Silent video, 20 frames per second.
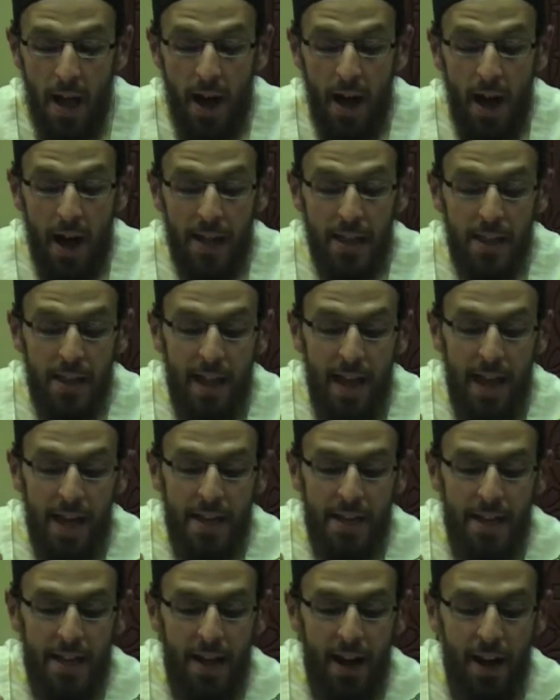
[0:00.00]
I
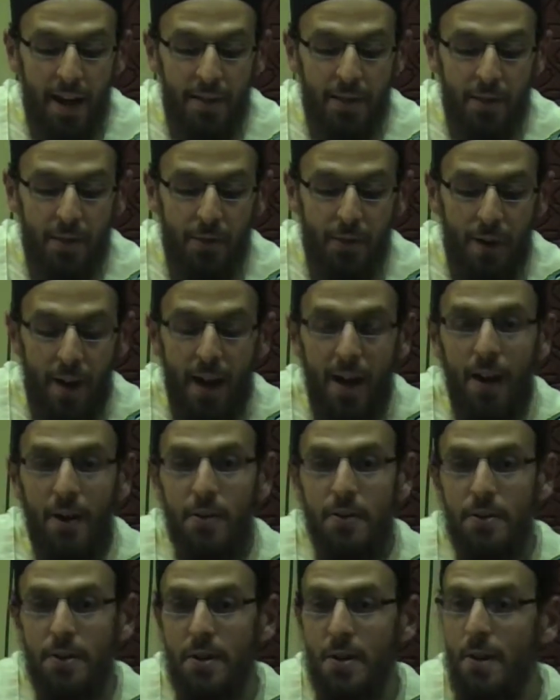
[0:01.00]
landed on the
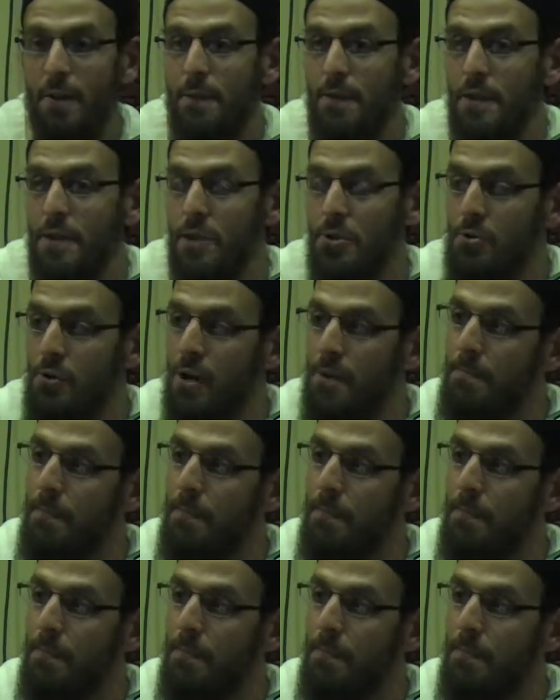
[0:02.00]
ground of the street,